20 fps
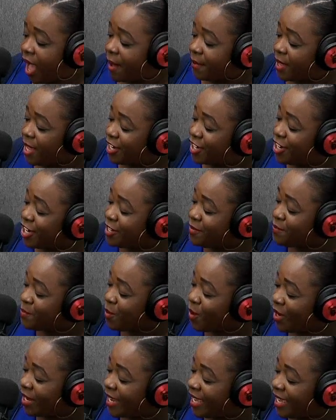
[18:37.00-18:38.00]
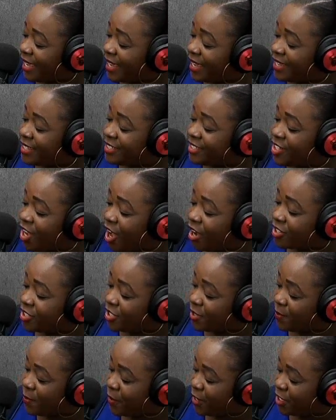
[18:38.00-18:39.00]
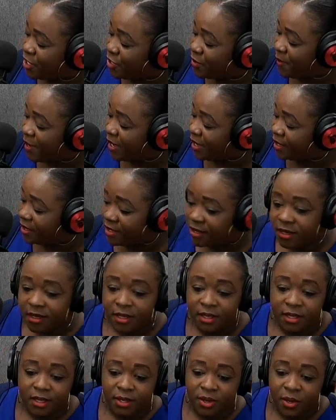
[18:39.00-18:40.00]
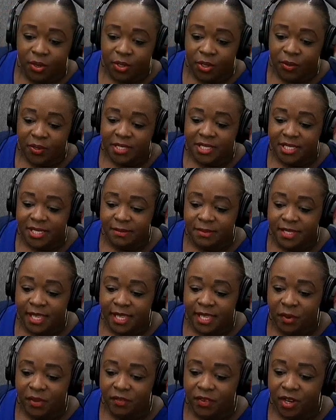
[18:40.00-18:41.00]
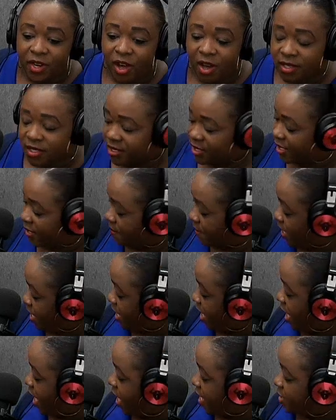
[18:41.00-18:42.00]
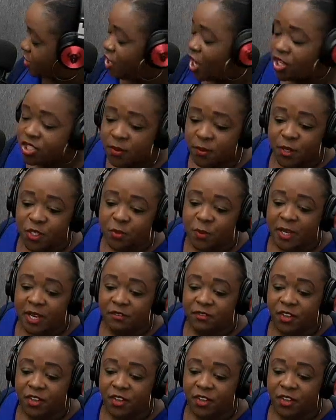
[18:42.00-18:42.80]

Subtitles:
Good morning, Dr. Bridgman. Oh, no, it seems like we've lost him. Dr. Bridgman, if you're